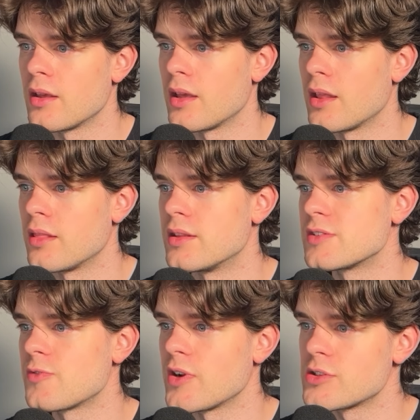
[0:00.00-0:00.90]
And
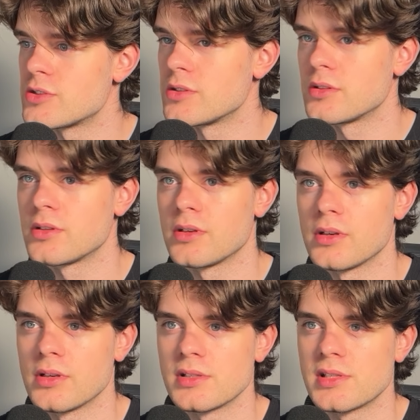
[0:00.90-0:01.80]
this function
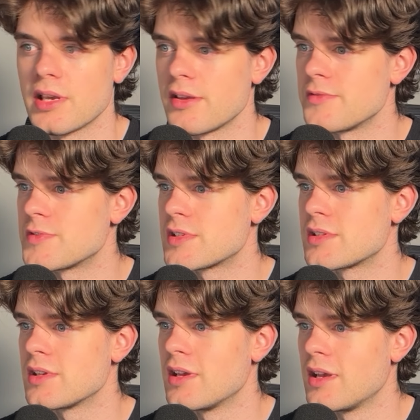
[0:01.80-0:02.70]
saves